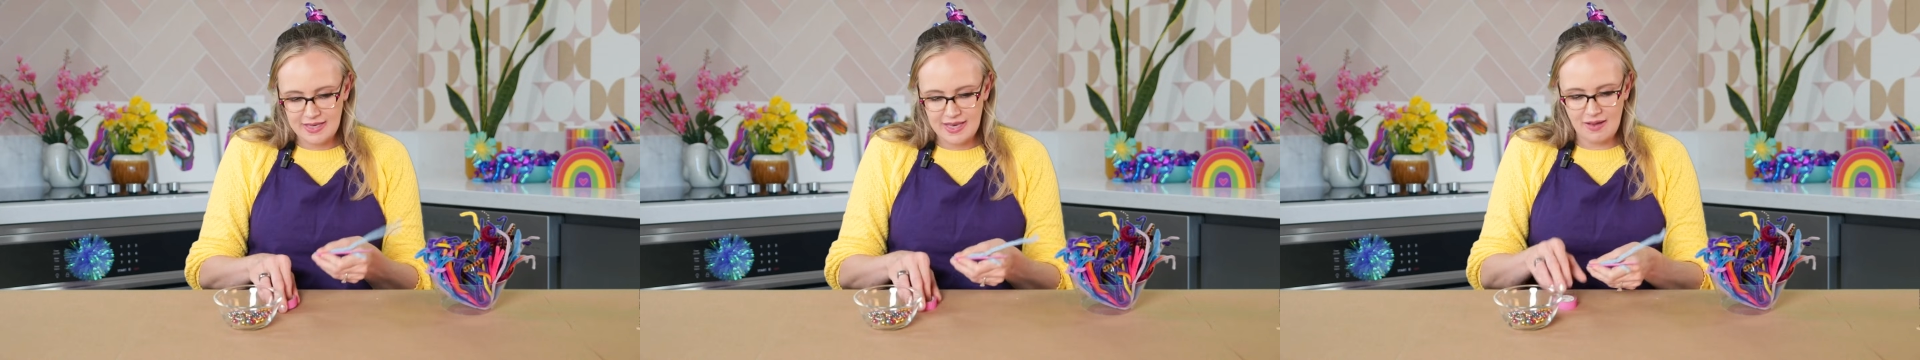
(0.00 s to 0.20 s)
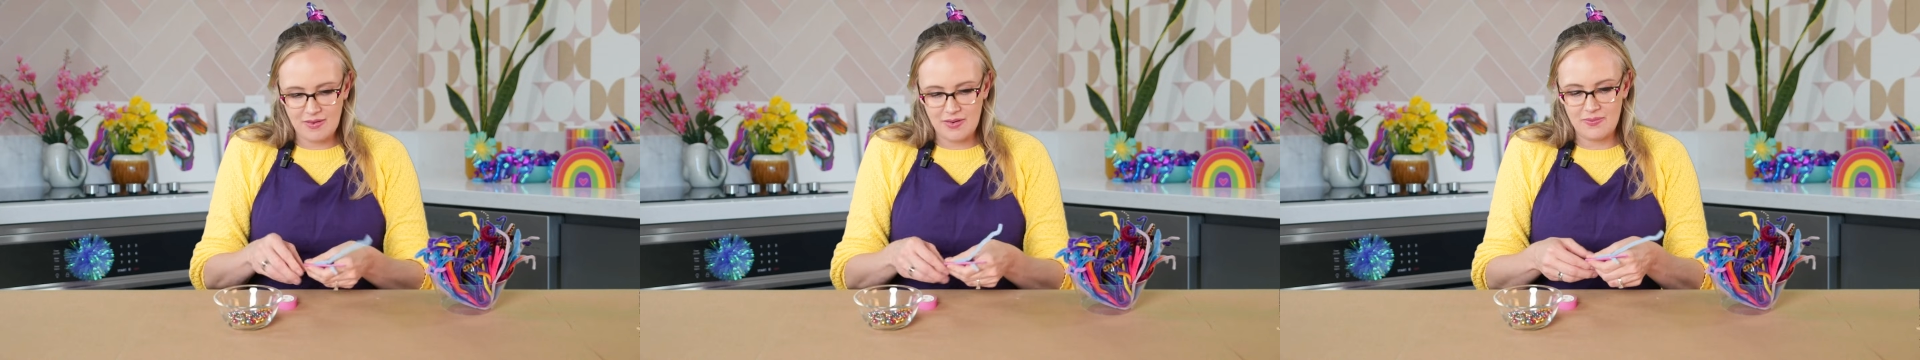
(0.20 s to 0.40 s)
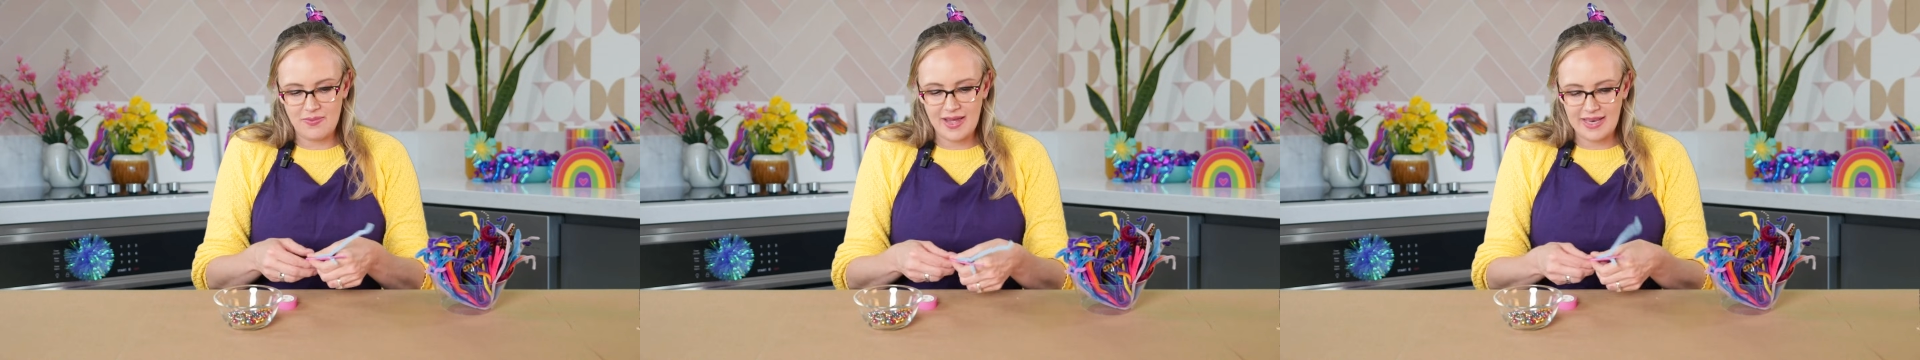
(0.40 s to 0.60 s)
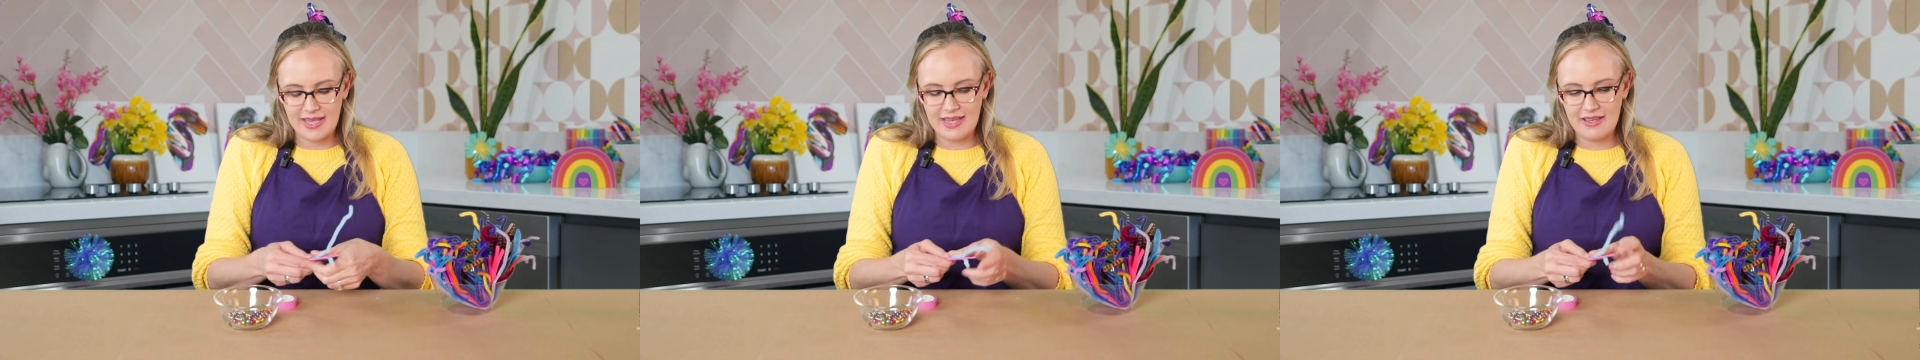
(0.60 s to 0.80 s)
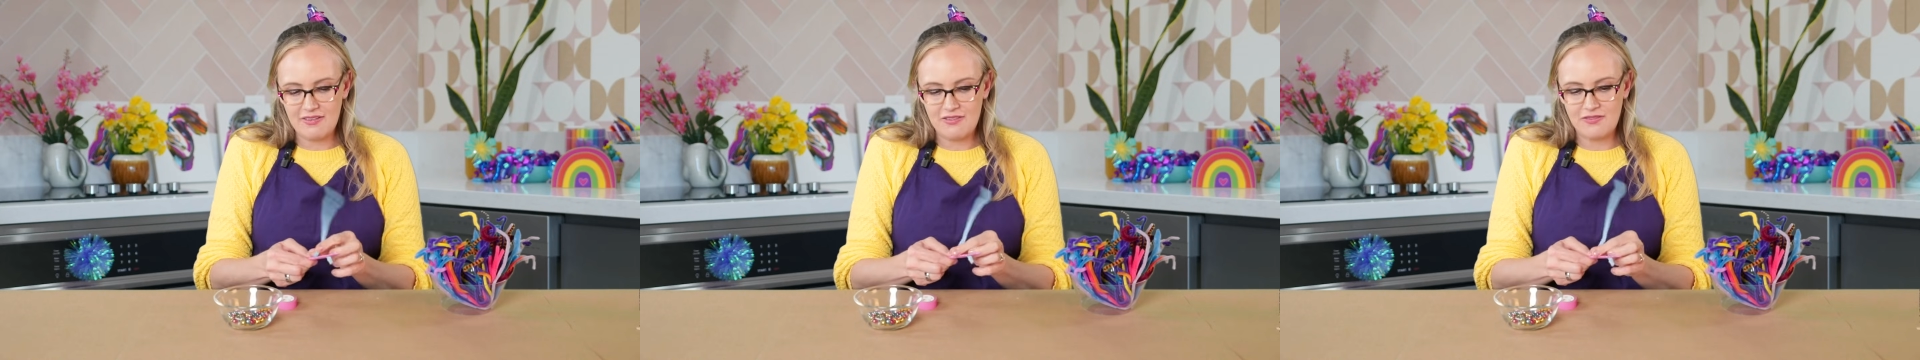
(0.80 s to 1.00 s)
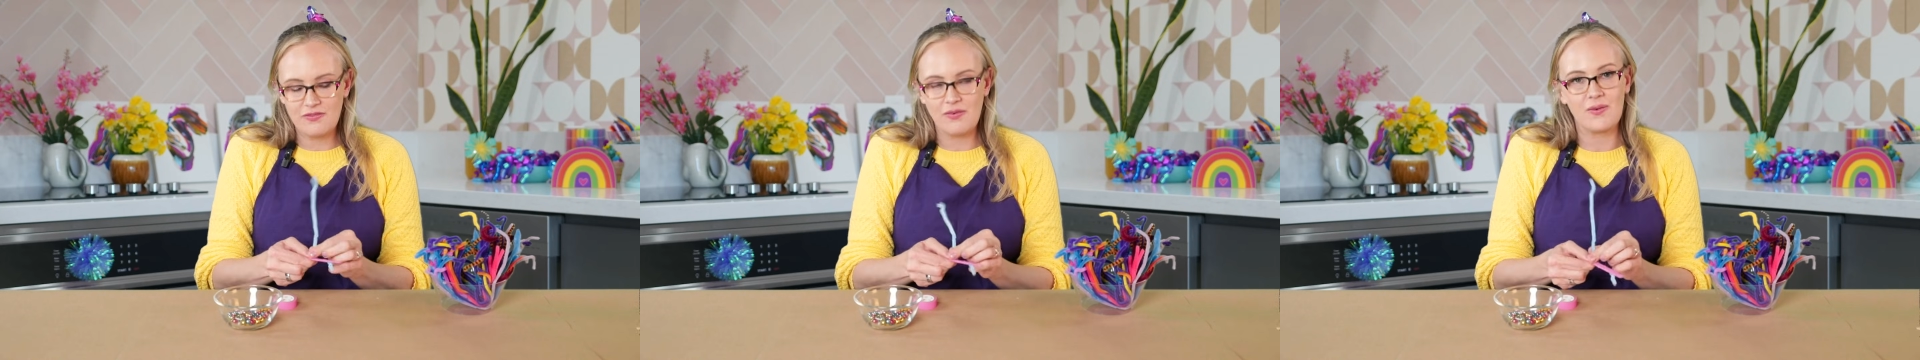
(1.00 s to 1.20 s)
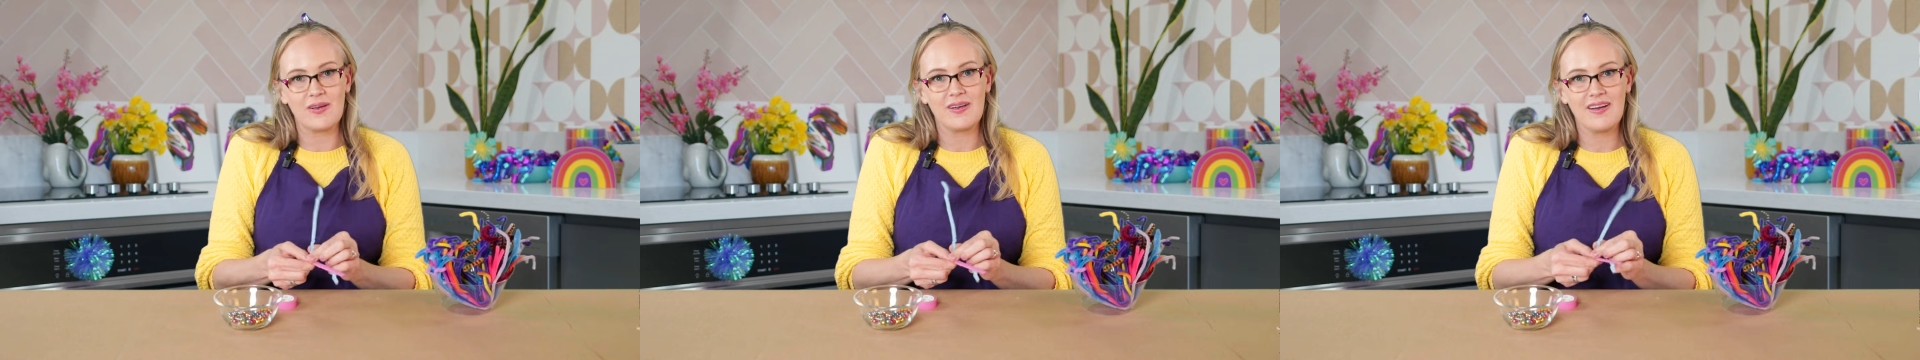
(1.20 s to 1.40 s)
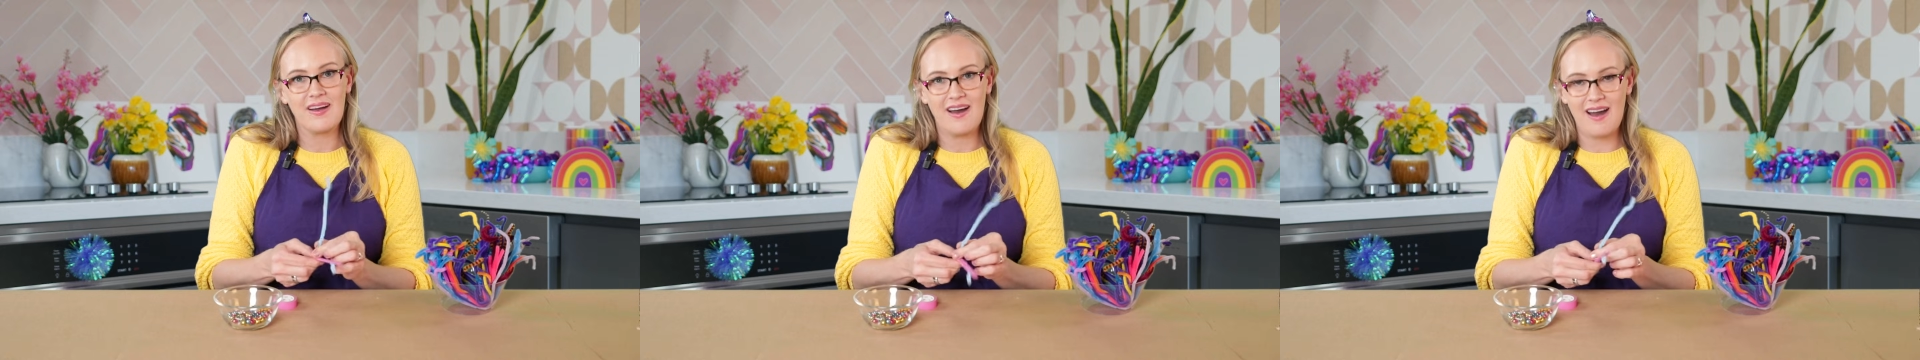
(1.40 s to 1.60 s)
Now we're ready for